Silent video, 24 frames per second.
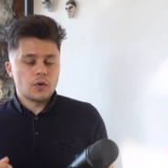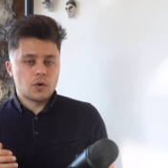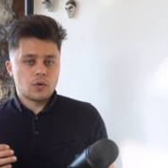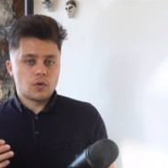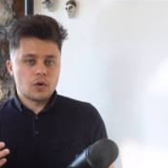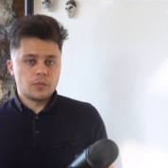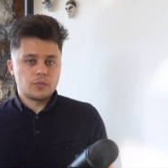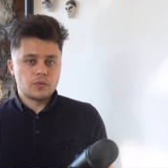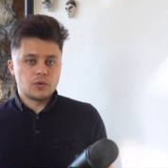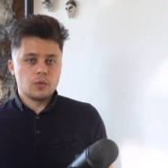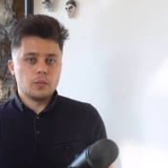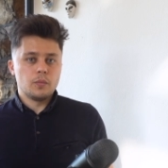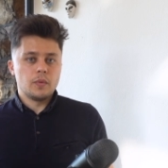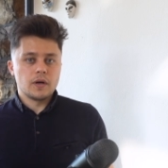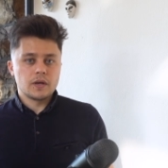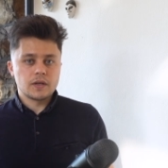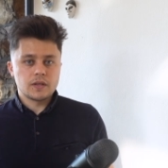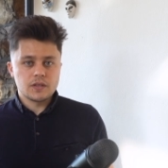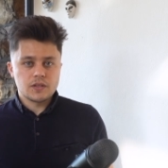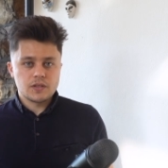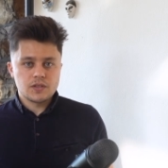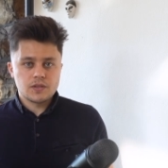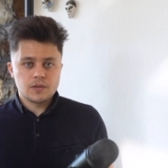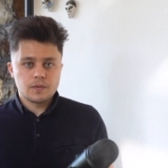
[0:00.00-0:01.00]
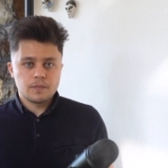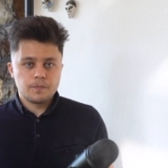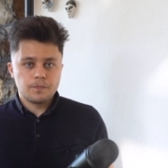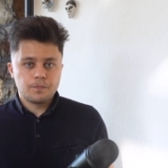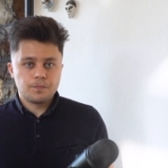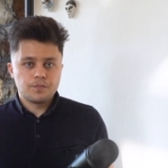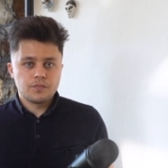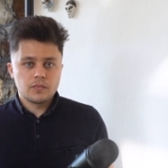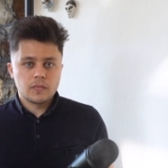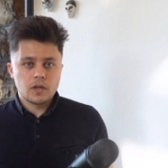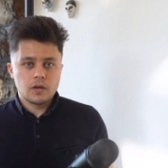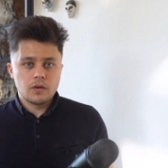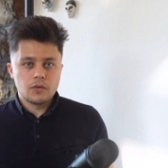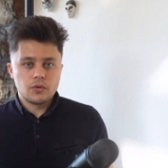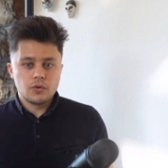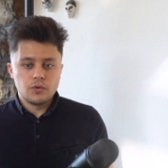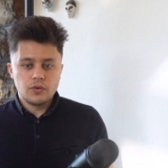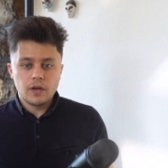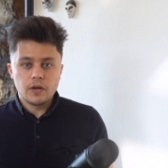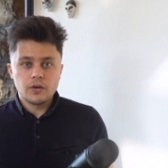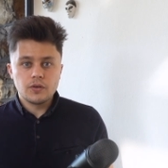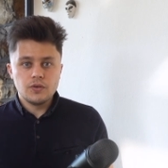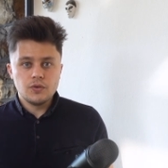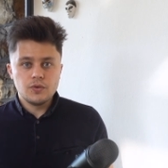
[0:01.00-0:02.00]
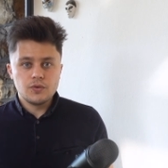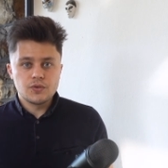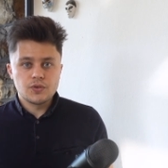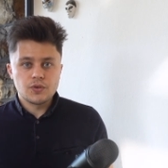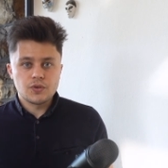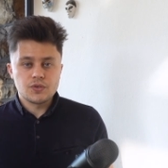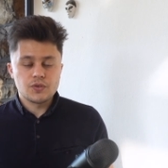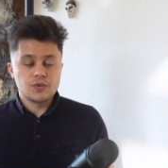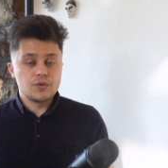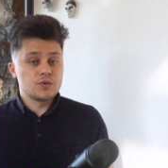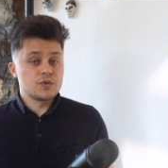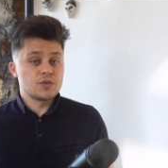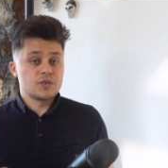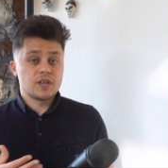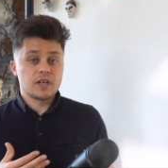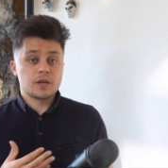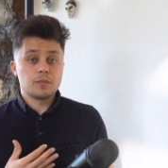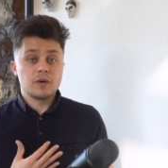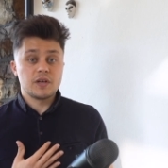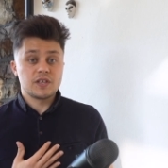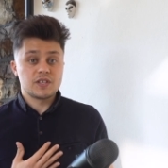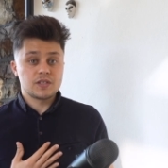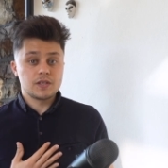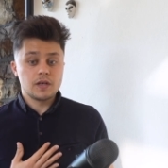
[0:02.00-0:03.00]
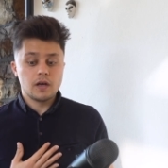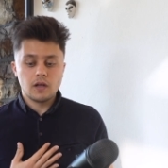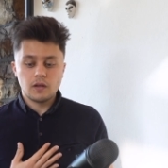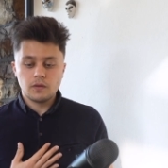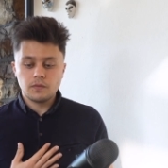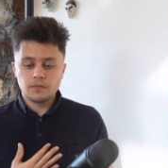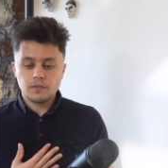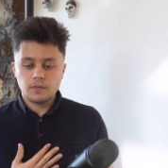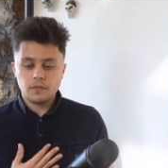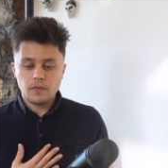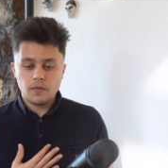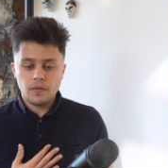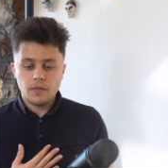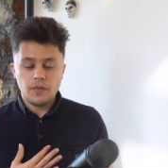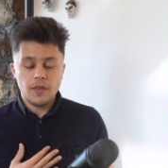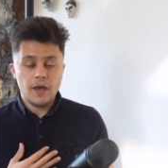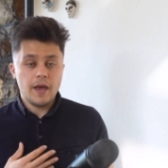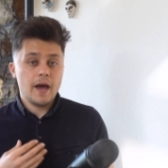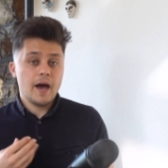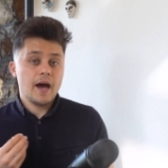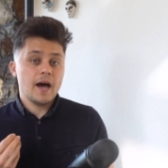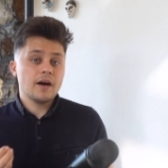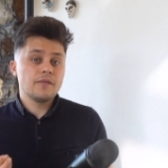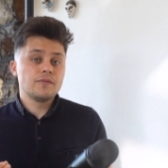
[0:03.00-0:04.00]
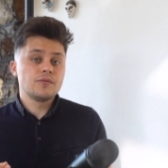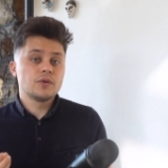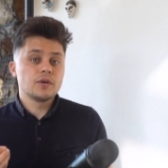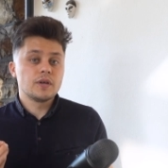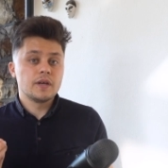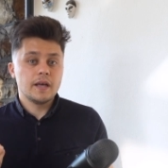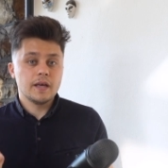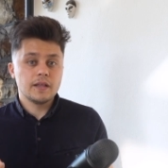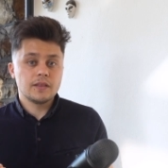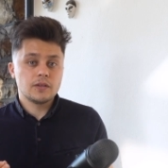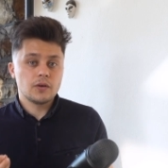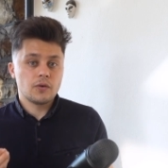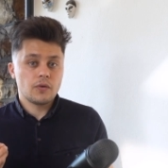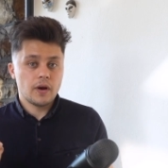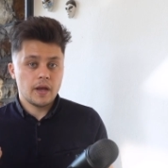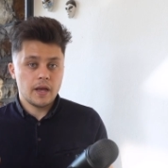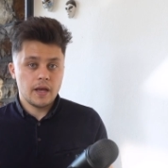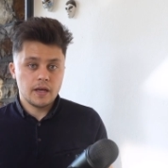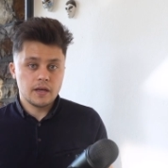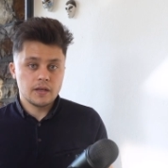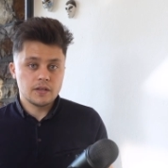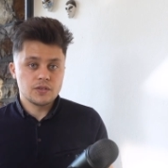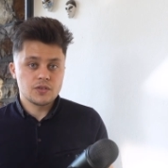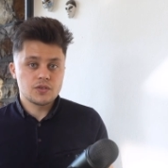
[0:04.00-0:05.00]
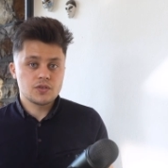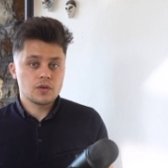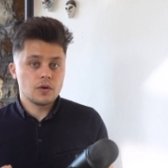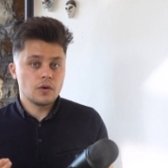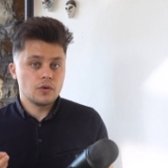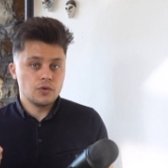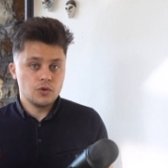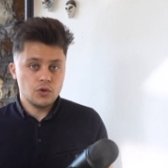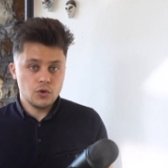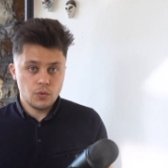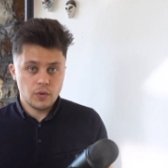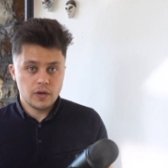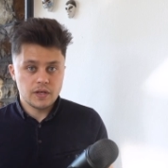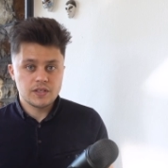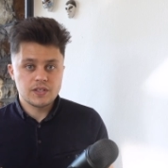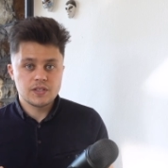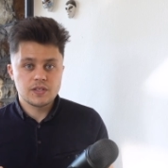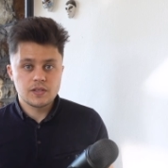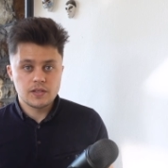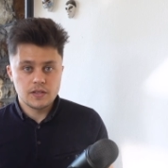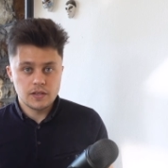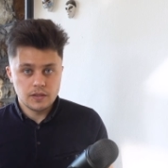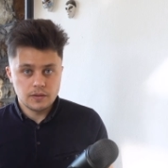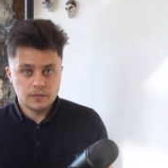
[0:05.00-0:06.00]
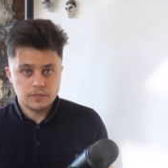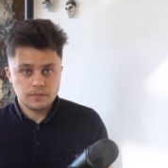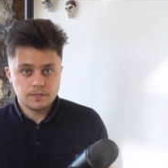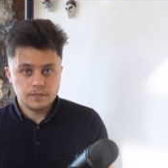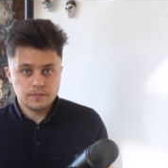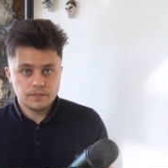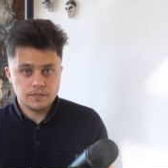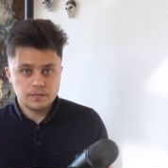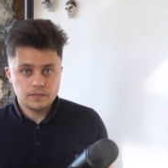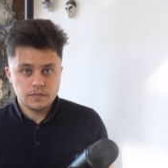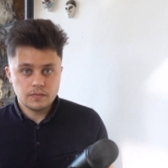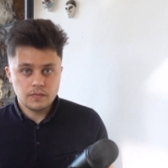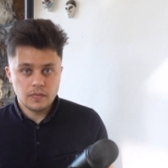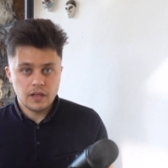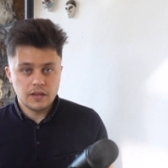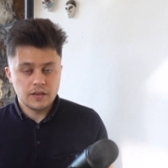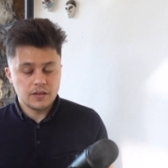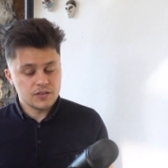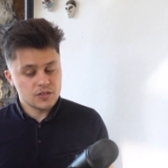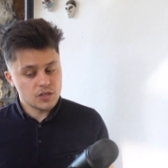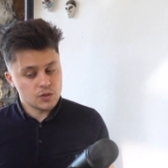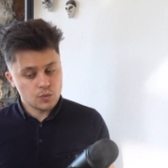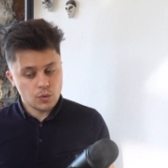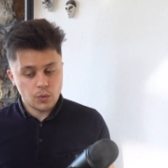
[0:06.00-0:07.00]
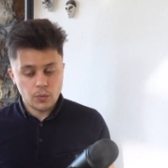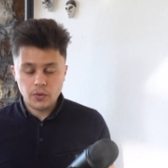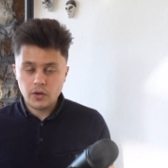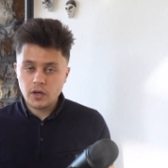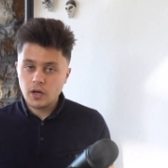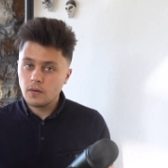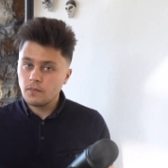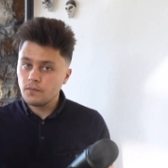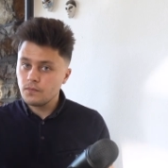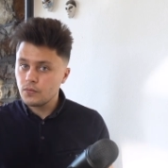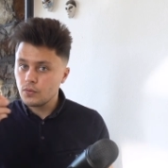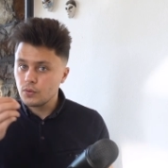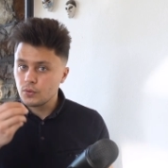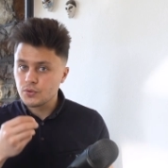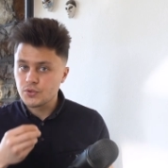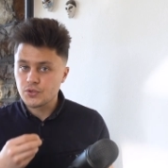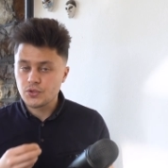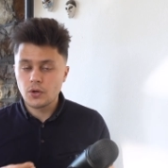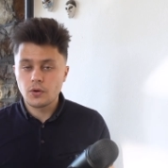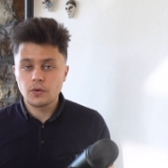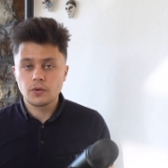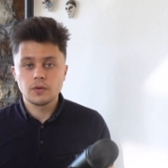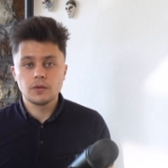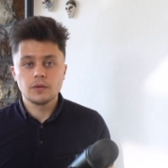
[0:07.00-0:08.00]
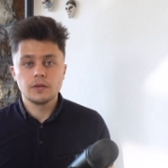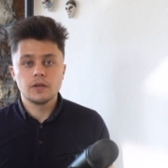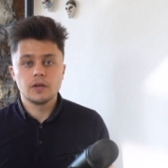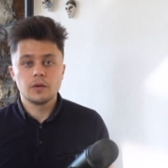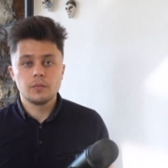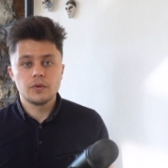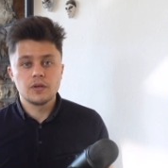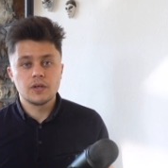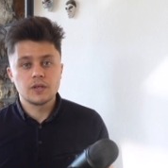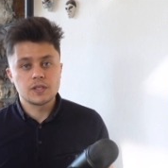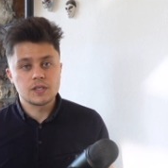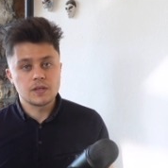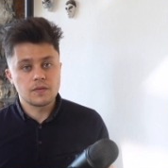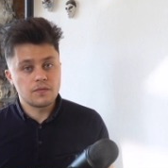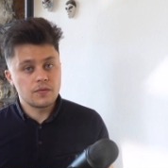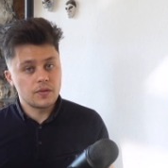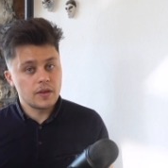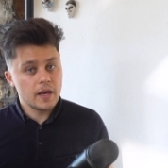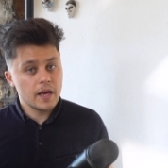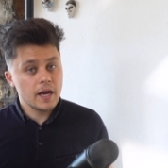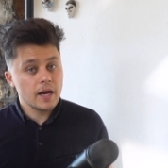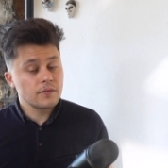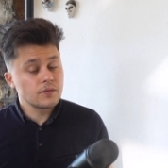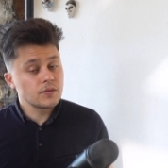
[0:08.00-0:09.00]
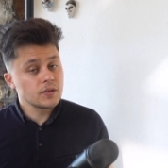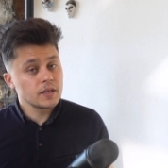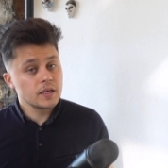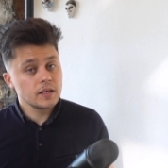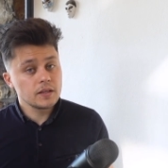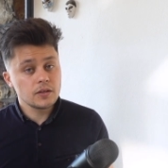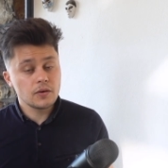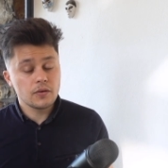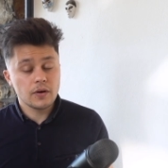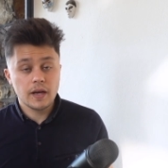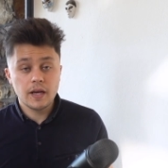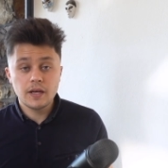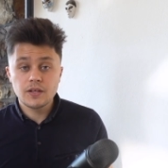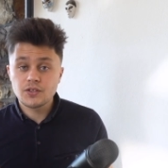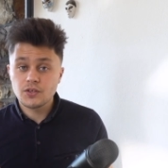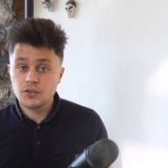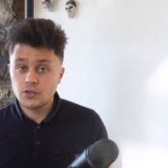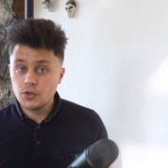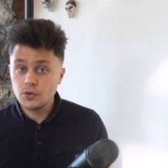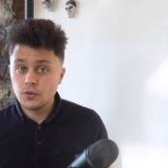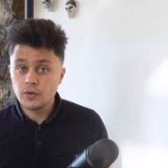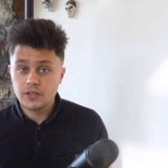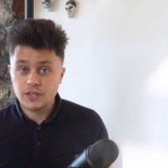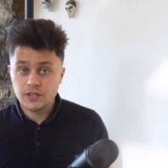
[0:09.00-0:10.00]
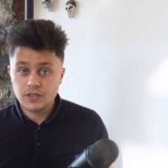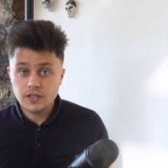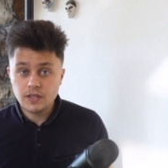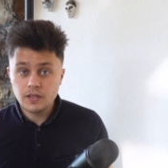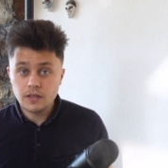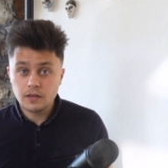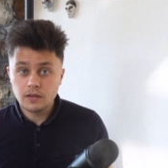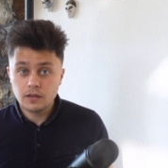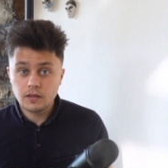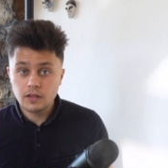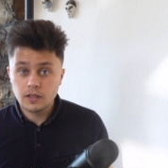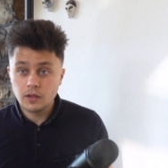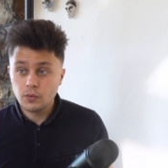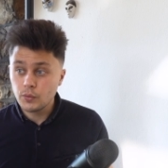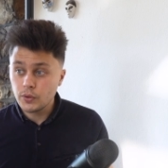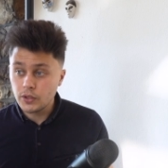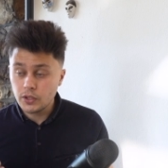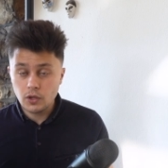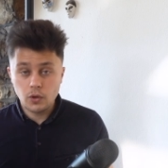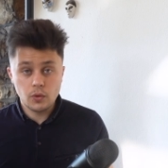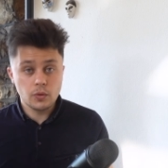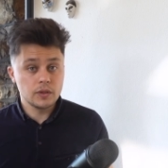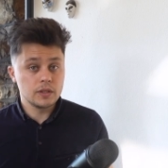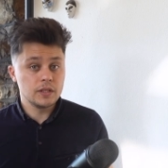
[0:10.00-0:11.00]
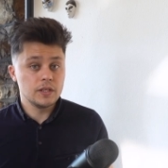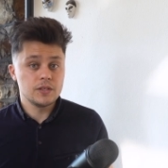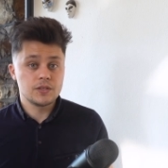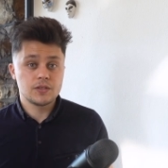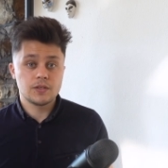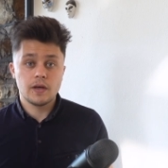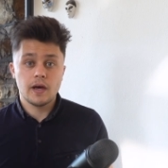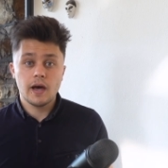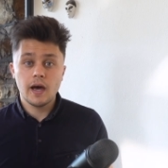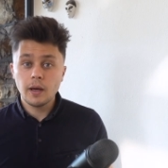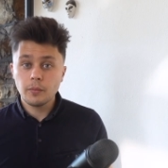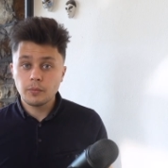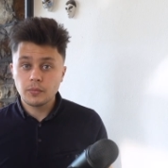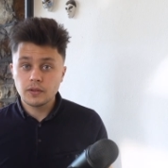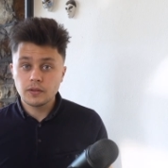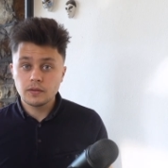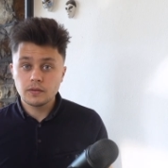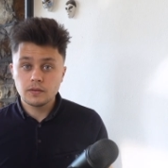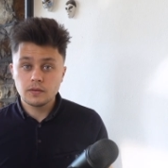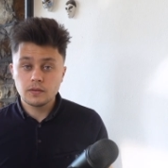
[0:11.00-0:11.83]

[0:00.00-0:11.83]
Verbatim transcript: crypto buckets to their users like myself, they have to get their hands on UST. And this is where we come full circle here, because if they have to get their hands on UST, we know what needs to happen.